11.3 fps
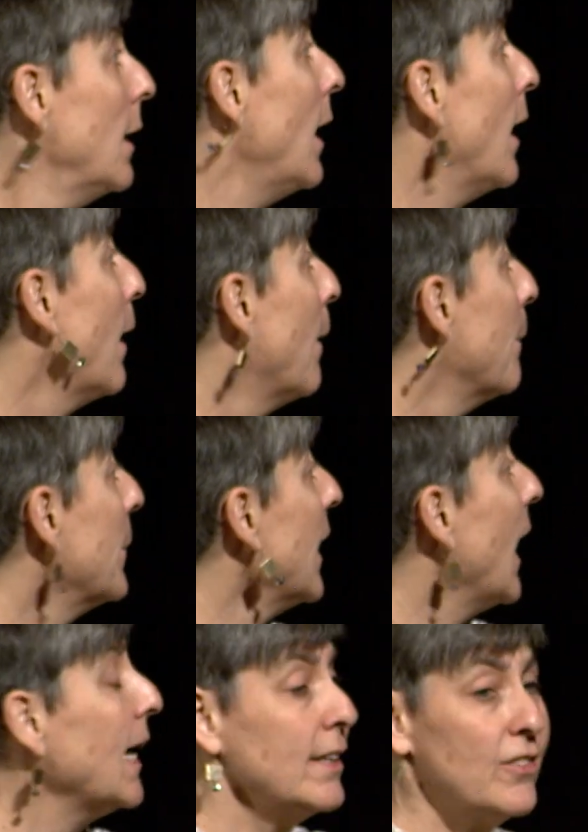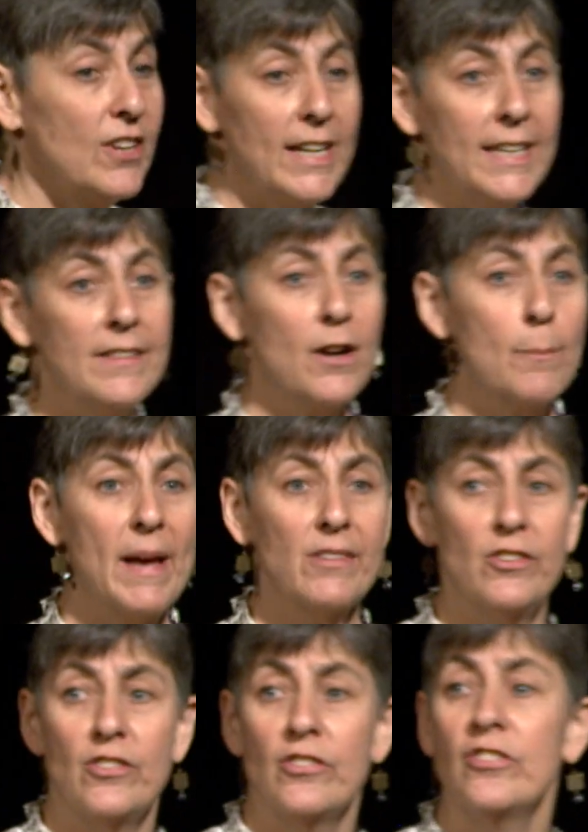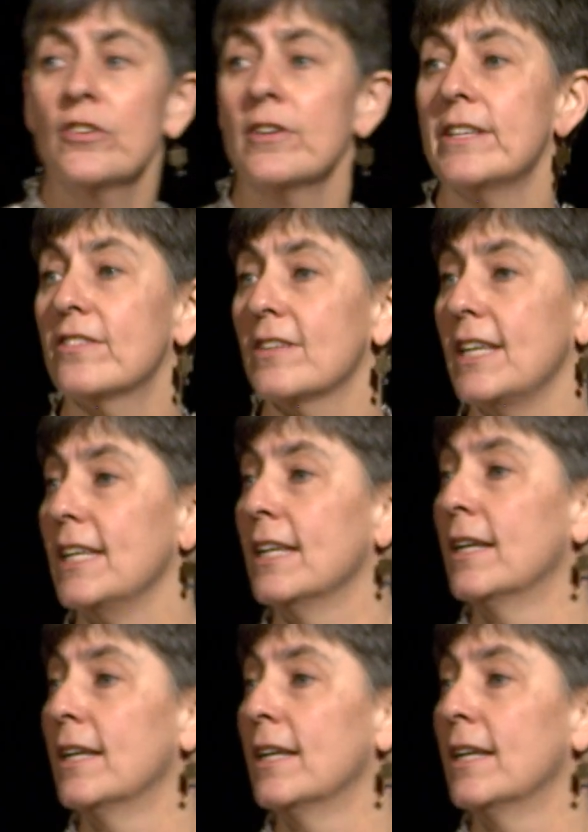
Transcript: And it's taking their messages seriously